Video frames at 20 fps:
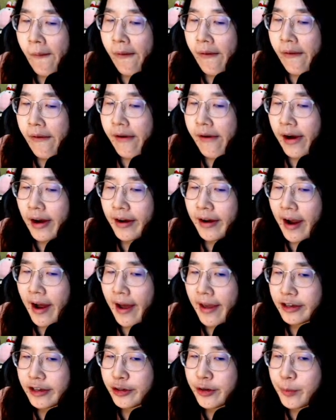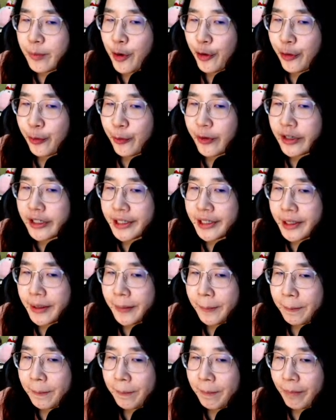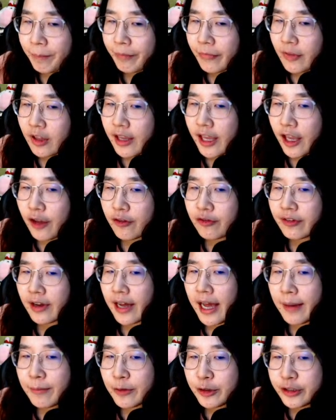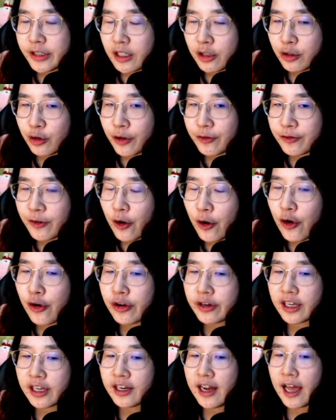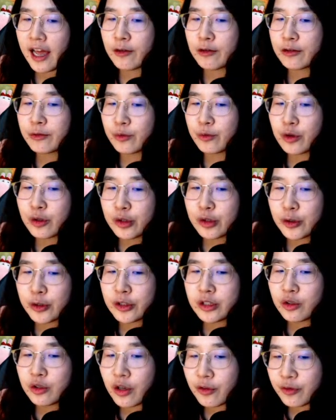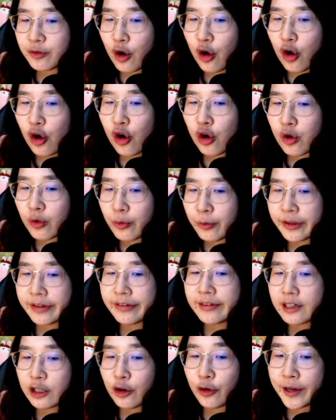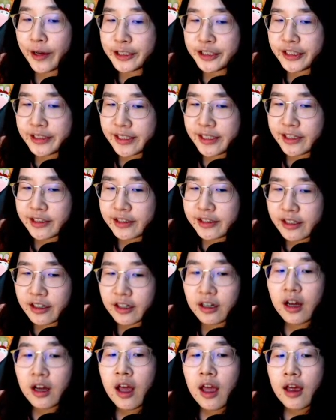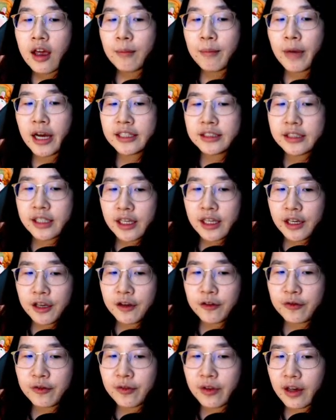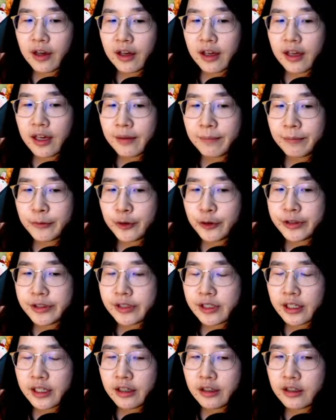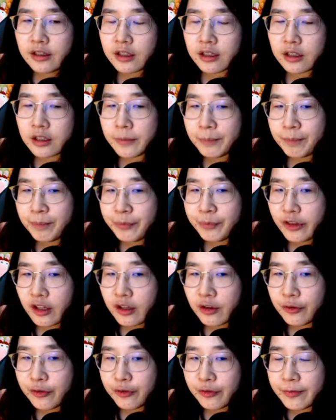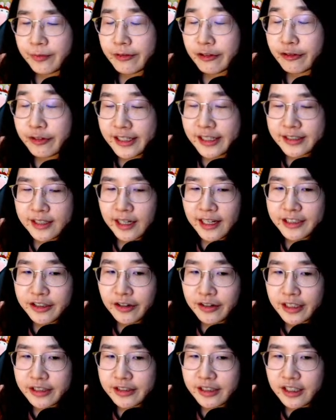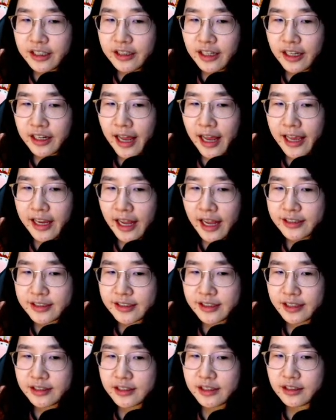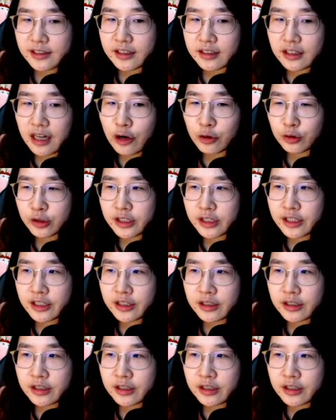Yeah, actually both work. If I'm using a UFO, then I will use UFO with location sensor. But if I'm using the free slide connector, then I can set the counter